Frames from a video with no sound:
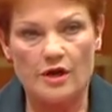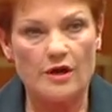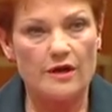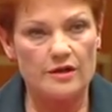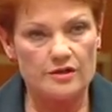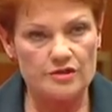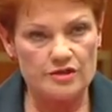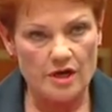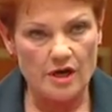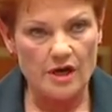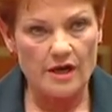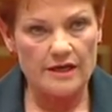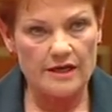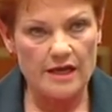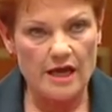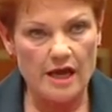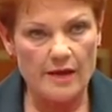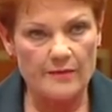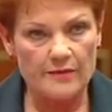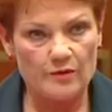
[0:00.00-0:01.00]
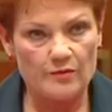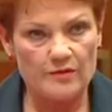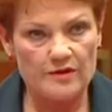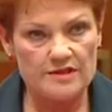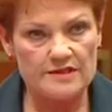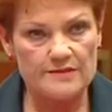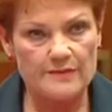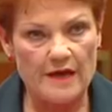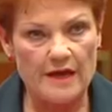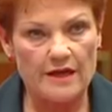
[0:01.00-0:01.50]
entirely happy with
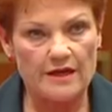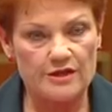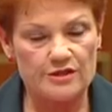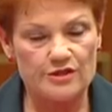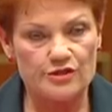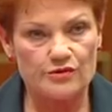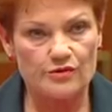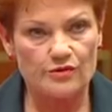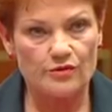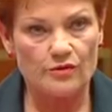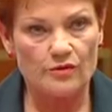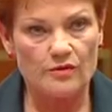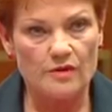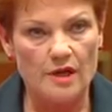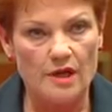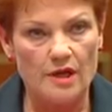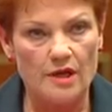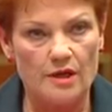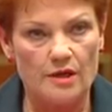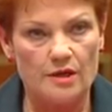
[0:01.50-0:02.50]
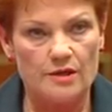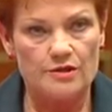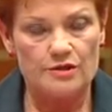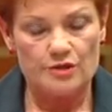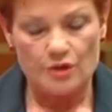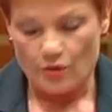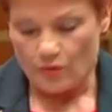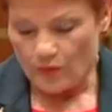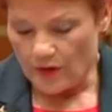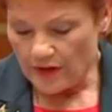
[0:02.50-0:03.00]
this package at all.
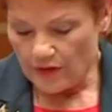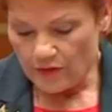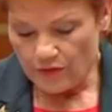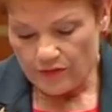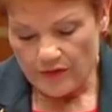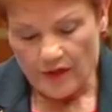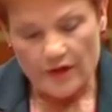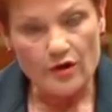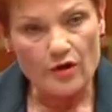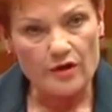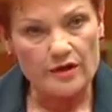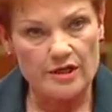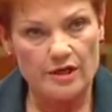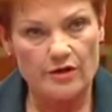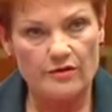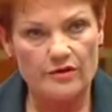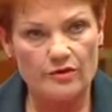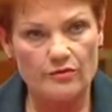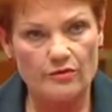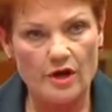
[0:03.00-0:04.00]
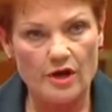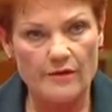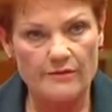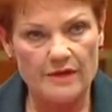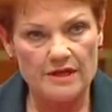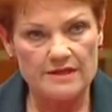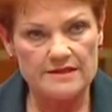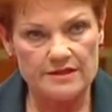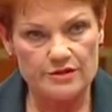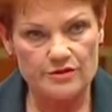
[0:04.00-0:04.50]
So whether they're not hearing the right
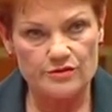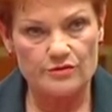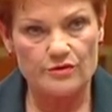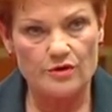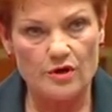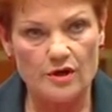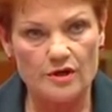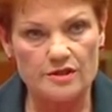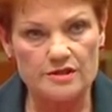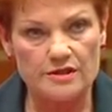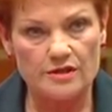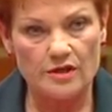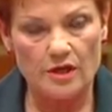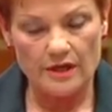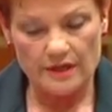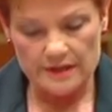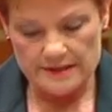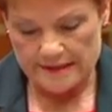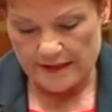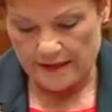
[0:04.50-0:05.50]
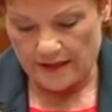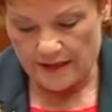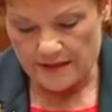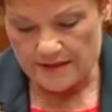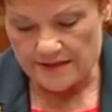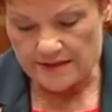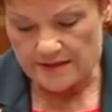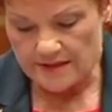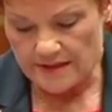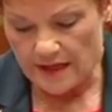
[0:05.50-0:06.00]
message or not, like I said,
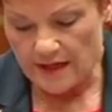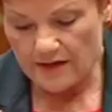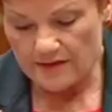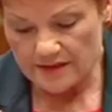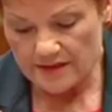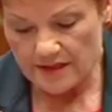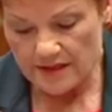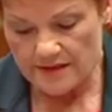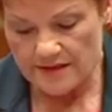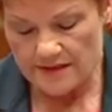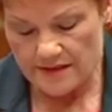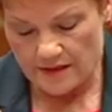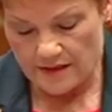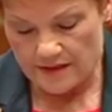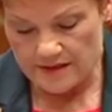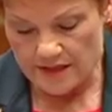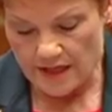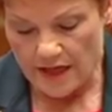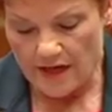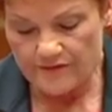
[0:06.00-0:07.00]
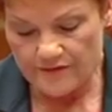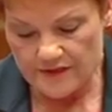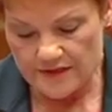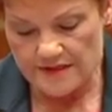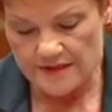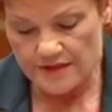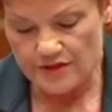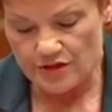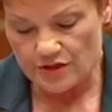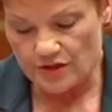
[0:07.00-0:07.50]
it's a tough
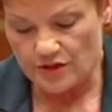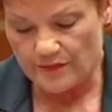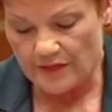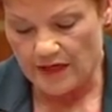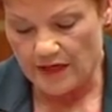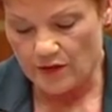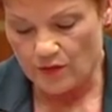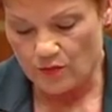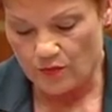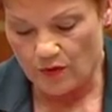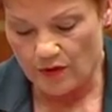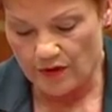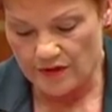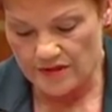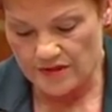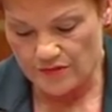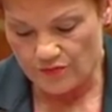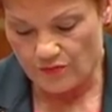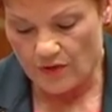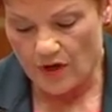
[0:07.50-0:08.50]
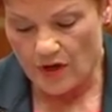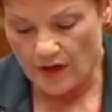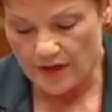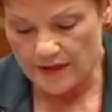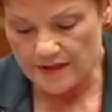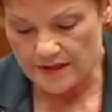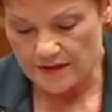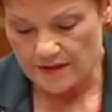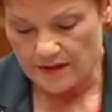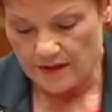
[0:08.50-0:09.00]
decision to make what is
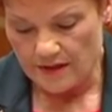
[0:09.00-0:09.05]
right,